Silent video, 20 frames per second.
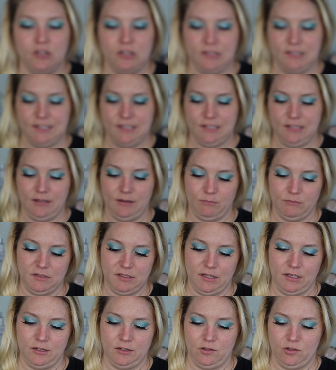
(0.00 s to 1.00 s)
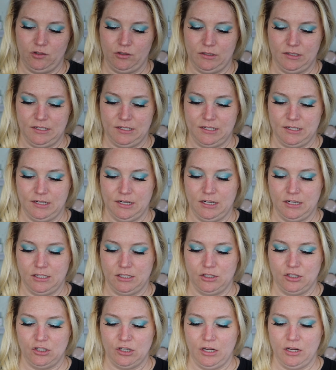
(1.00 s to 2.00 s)
Just seems
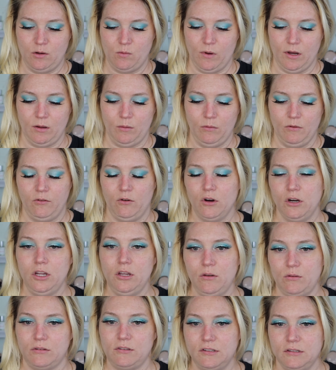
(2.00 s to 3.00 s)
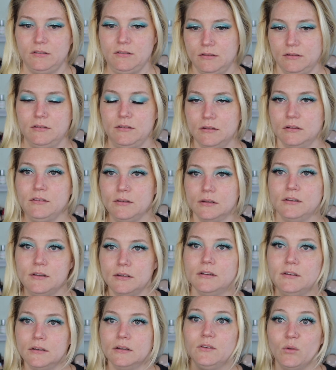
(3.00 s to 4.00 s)
interesting. Shake well before use.
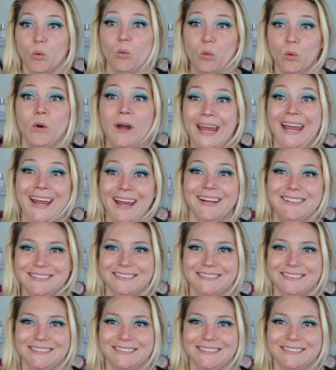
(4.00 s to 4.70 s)
Okay.